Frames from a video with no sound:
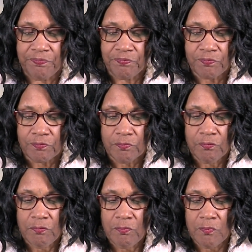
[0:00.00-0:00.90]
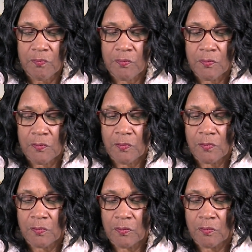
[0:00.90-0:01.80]

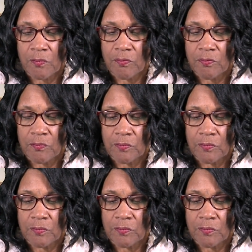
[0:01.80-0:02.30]
(silence)